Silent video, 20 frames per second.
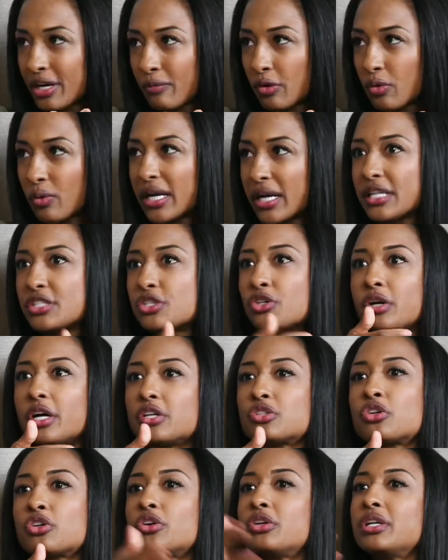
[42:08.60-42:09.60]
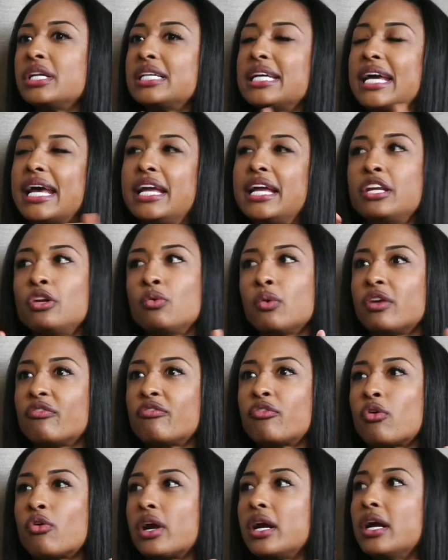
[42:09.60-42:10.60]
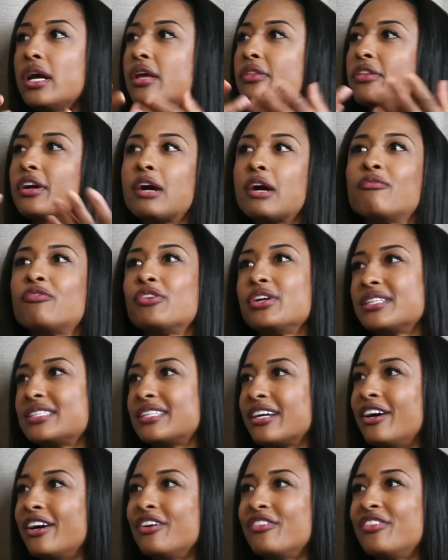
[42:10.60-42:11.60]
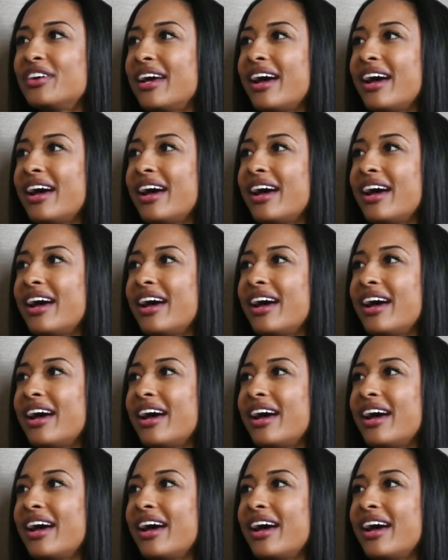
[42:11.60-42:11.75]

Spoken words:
one, because you're not turning to anyone for the comforts of,